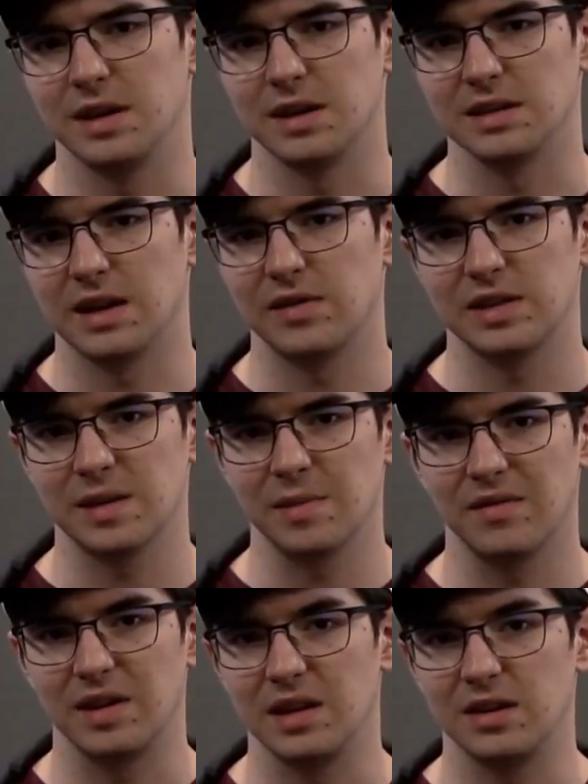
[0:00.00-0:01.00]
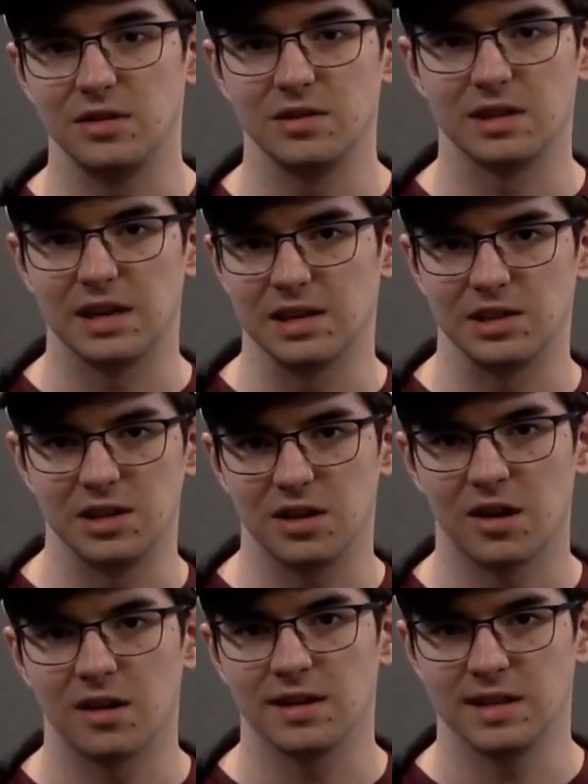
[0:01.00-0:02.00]
because every time I've needed to use an SD
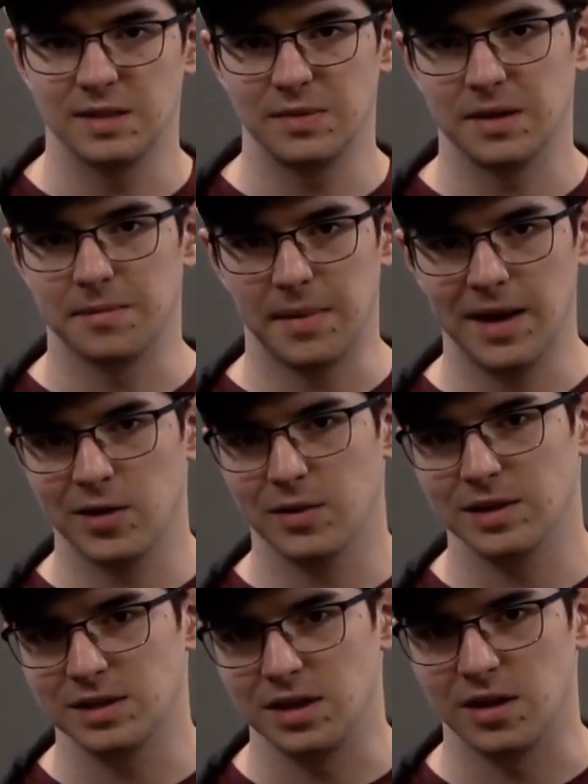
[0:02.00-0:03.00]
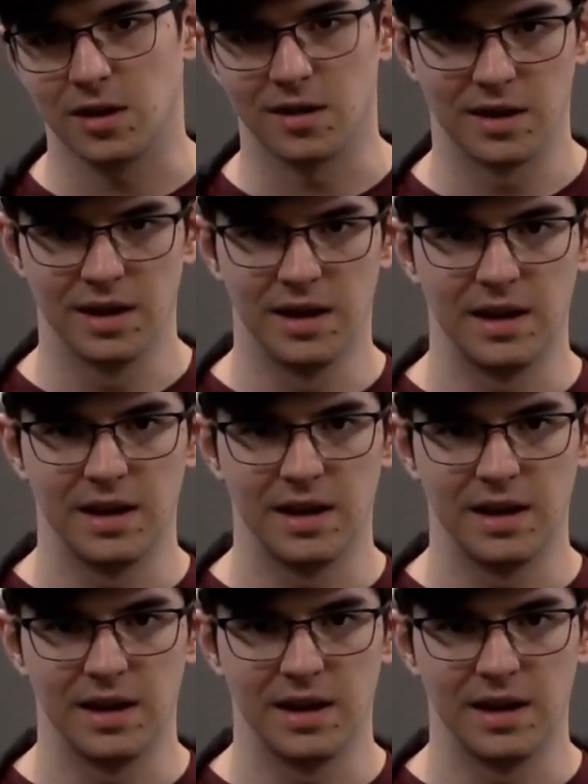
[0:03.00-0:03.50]
card, it's been a micro SD card,